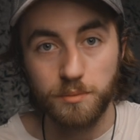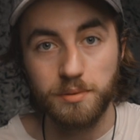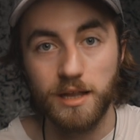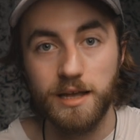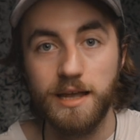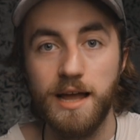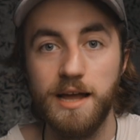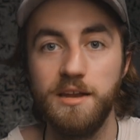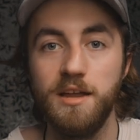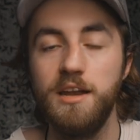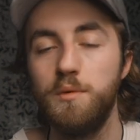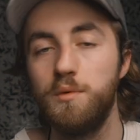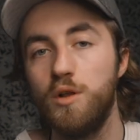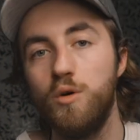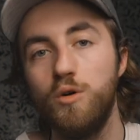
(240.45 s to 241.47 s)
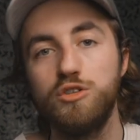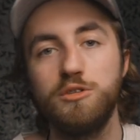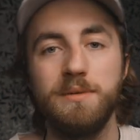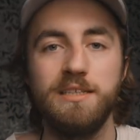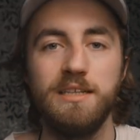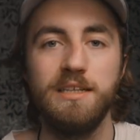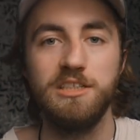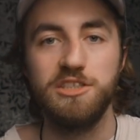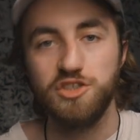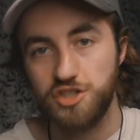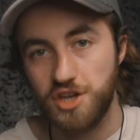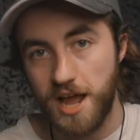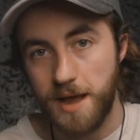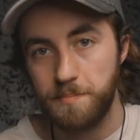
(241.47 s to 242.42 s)
the playhead, and it will automatically
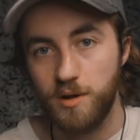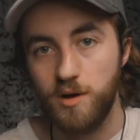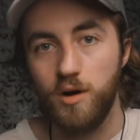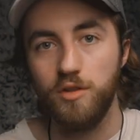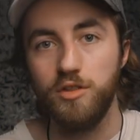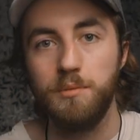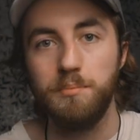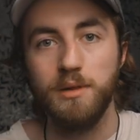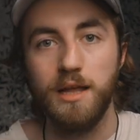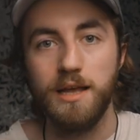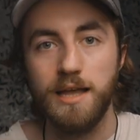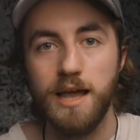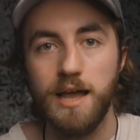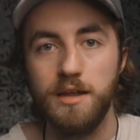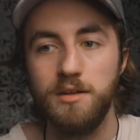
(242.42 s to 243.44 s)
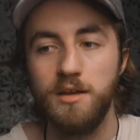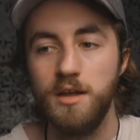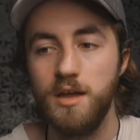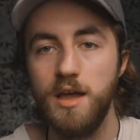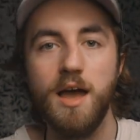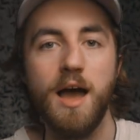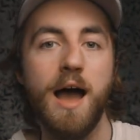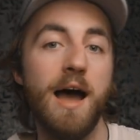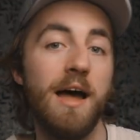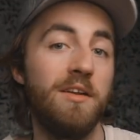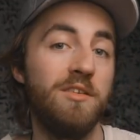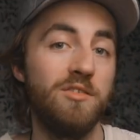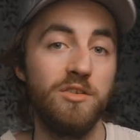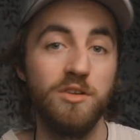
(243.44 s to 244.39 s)
snap on the playhead
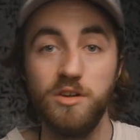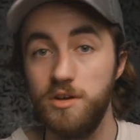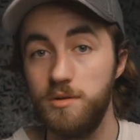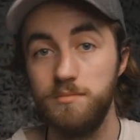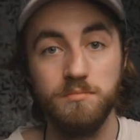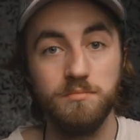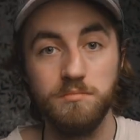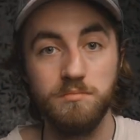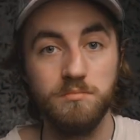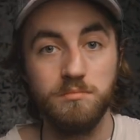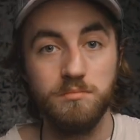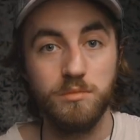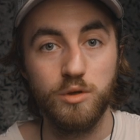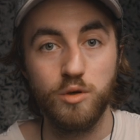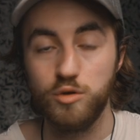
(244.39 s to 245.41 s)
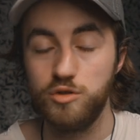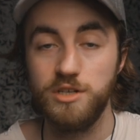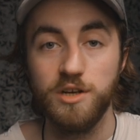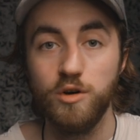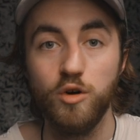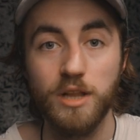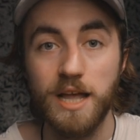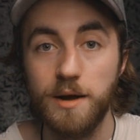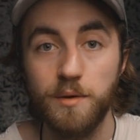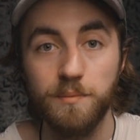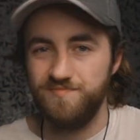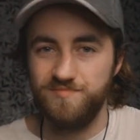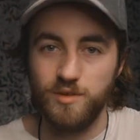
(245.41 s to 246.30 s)
and cut it all out.